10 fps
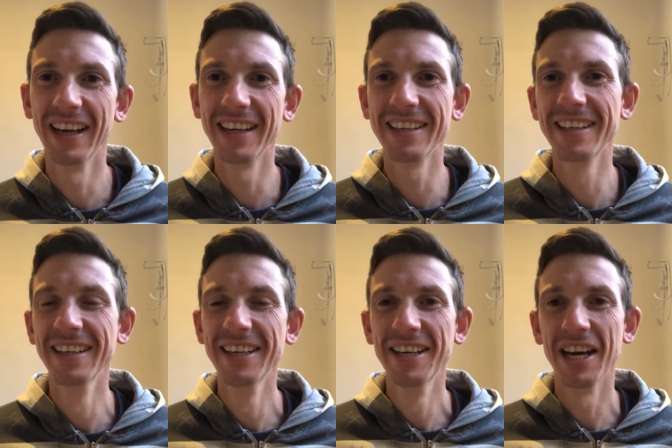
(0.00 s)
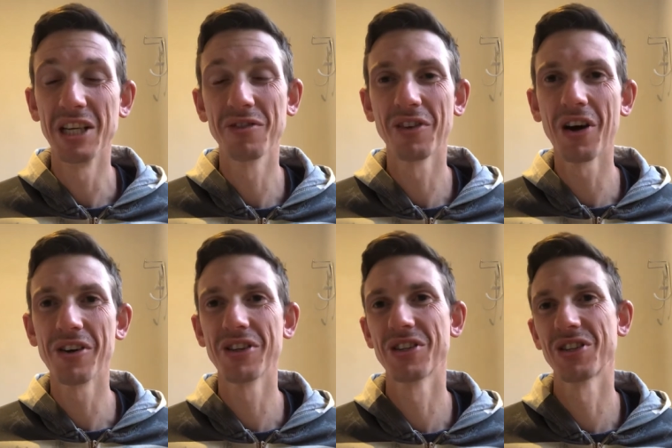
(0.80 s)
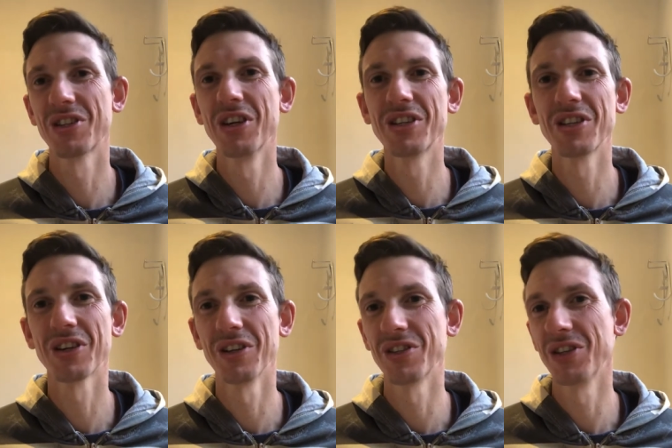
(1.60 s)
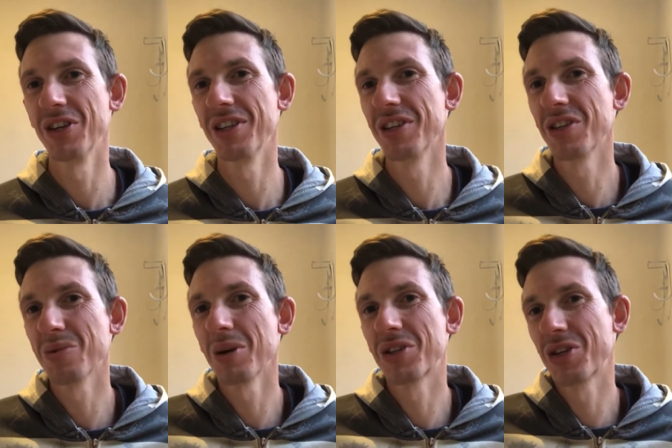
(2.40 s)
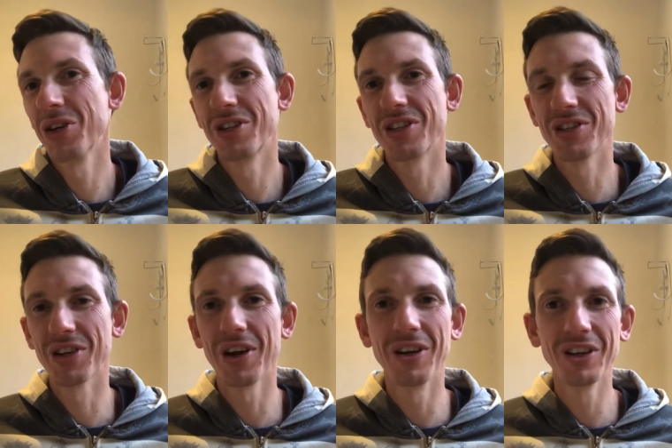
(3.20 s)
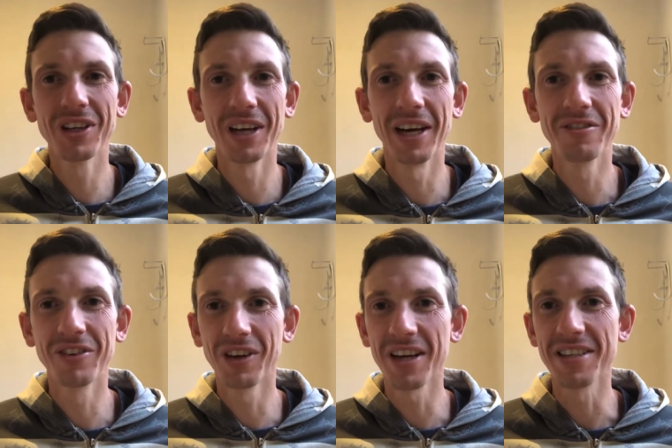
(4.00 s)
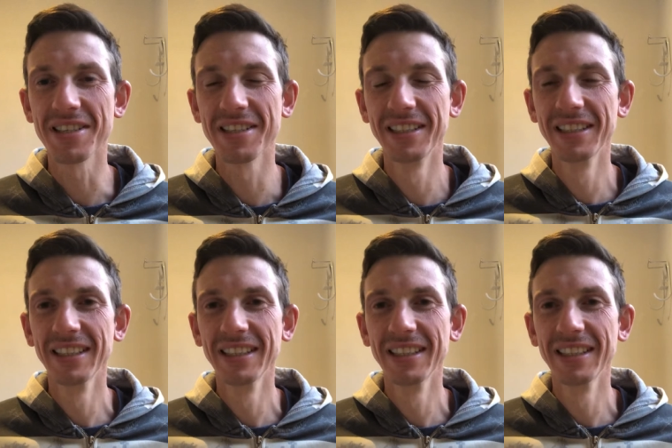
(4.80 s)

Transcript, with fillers: and as far as church is concerned, this is what church is going to look like for us.